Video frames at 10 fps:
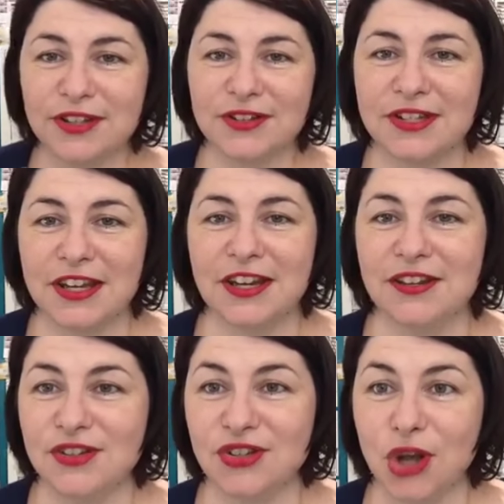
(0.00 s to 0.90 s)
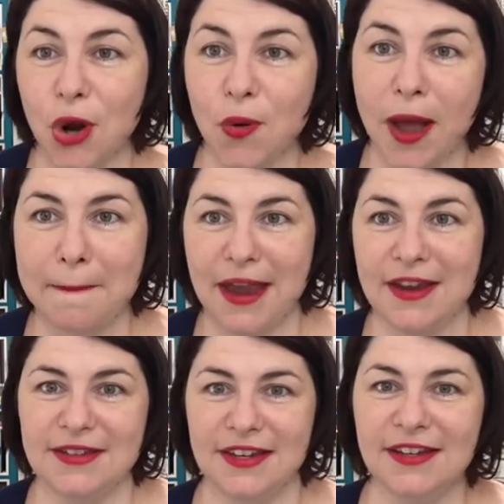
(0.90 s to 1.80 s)
because they're so
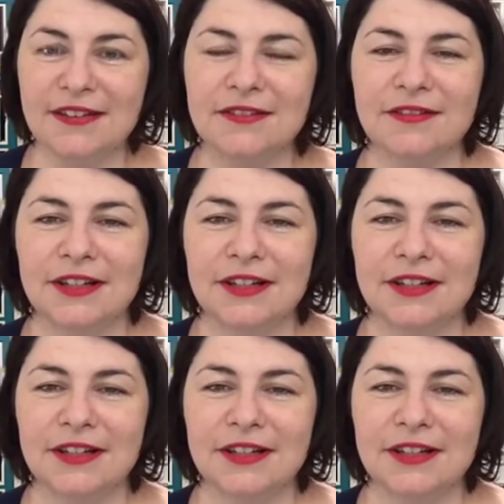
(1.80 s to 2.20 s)
amazing.